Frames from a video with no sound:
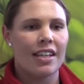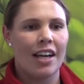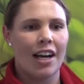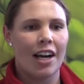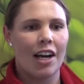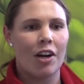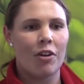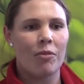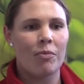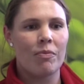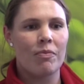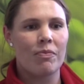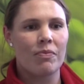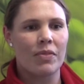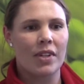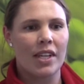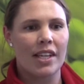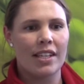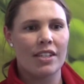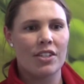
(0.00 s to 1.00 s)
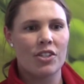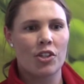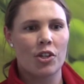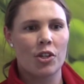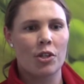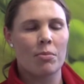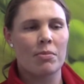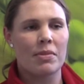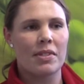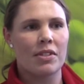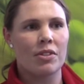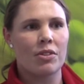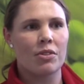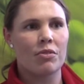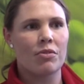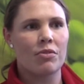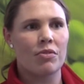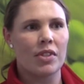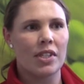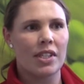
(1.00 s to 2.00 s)
In terms
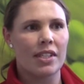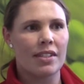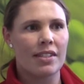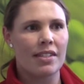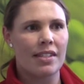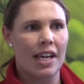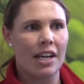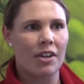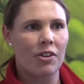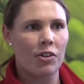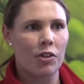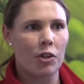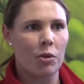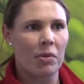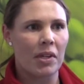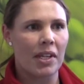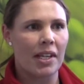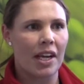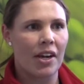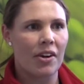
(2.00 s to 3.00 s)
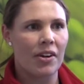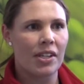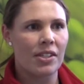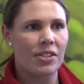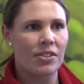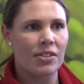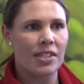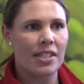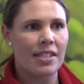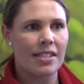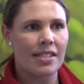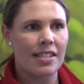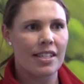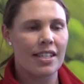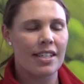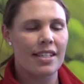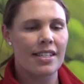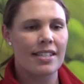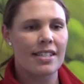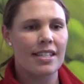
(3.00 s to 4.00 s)
of its agronomic
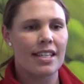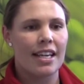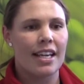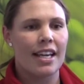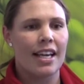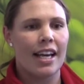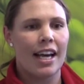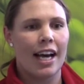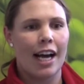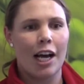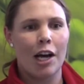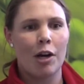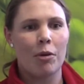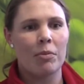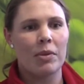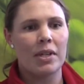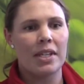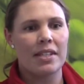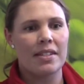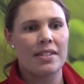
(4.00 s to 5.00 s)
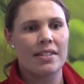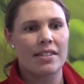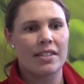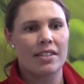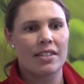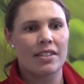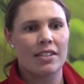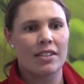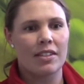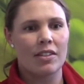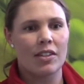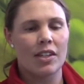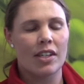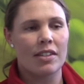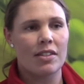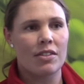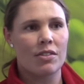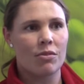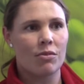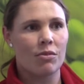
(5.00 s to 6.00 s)
characteristics,
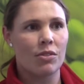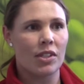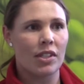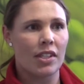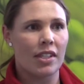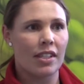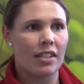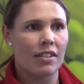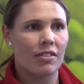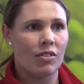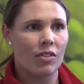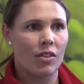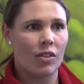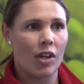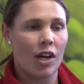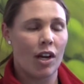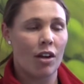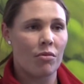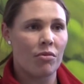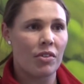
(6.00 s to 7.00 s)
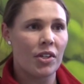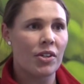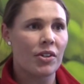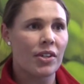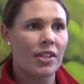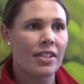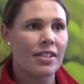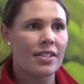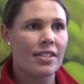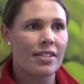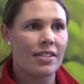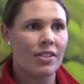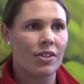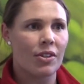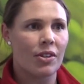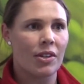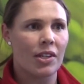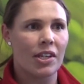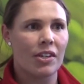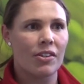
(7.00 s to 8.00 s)
it's really vigorous
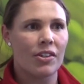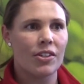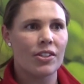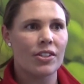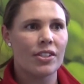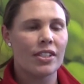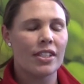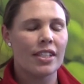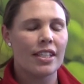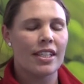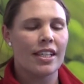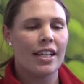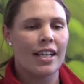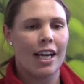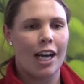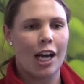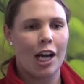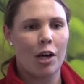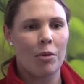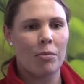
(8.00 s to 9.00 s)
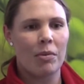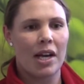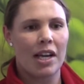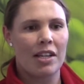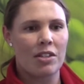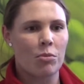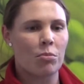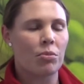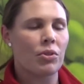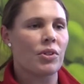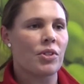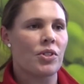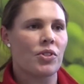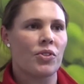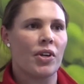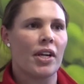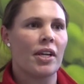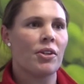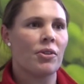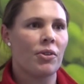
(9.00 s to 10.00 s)
earlier on. It has a
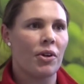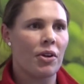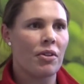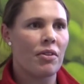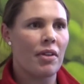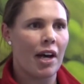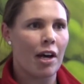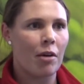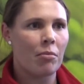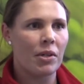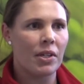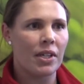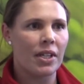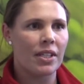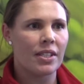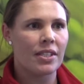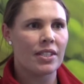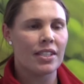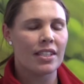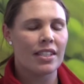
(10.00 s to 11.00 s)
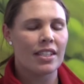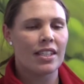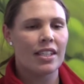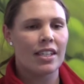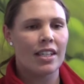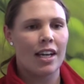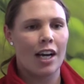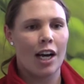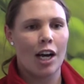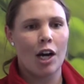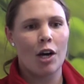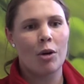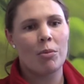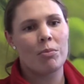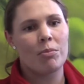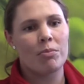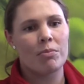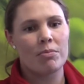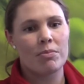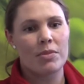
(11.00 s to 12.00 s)
prostrate growth habit,
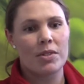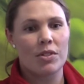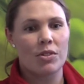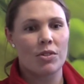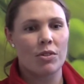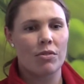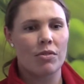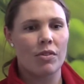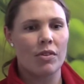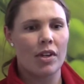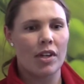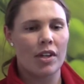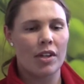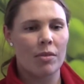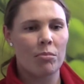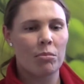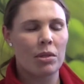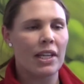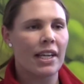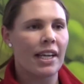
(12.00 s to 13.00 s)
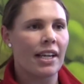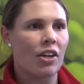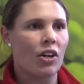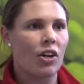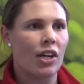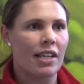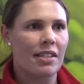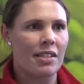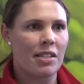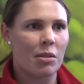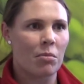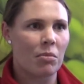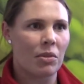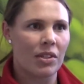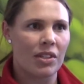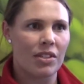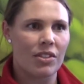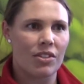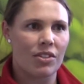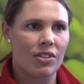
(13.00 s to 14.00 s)
sort of a plant height
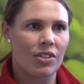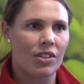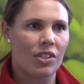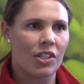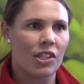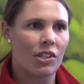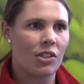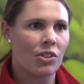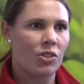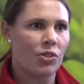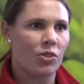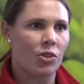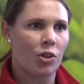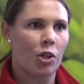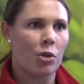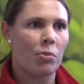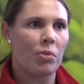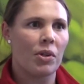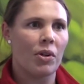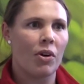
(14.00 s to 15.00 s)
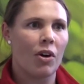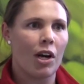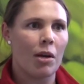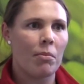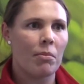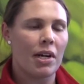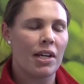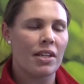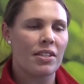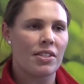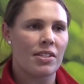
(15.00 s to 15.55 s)
similar to your Latrobe and Highmarsh,